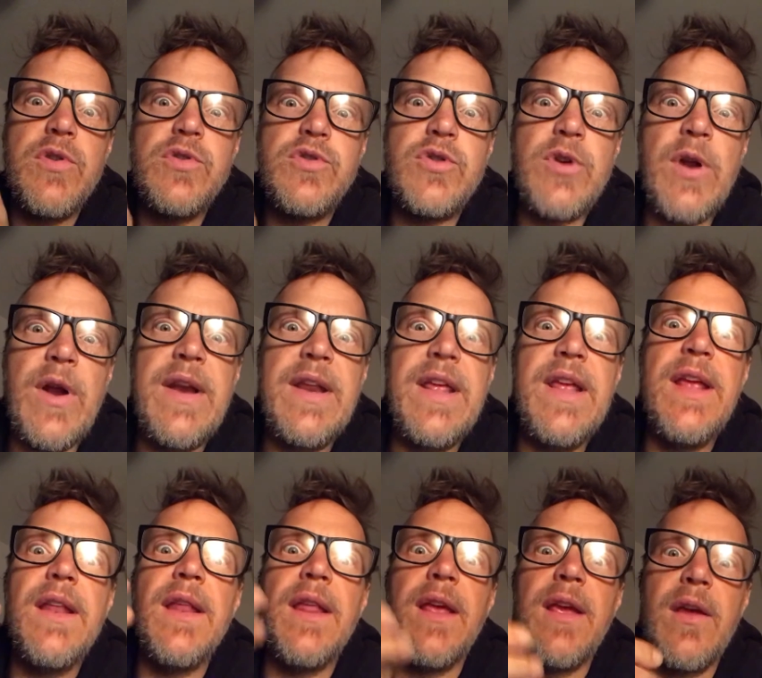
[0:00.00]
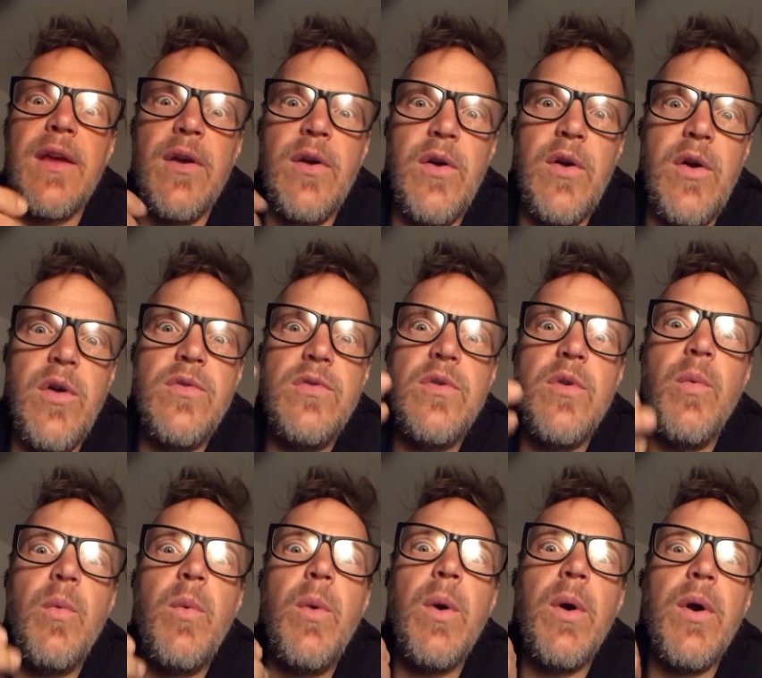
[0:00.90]
trying to get like a, uh, the
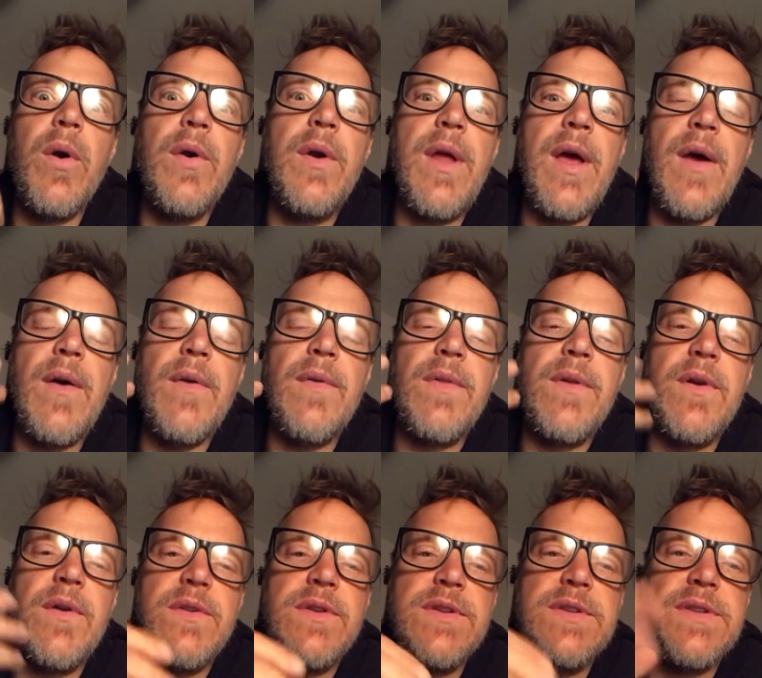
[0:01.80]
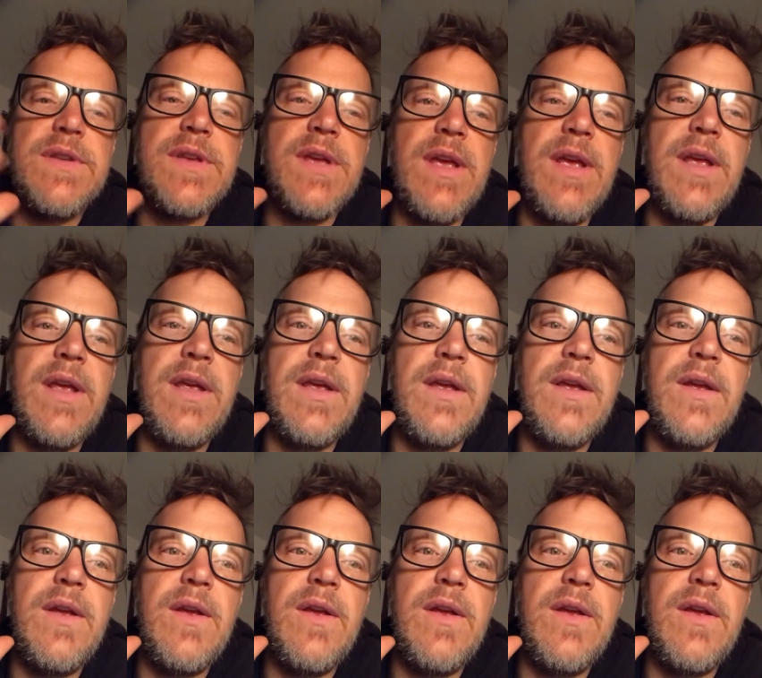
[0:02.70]
word out there to say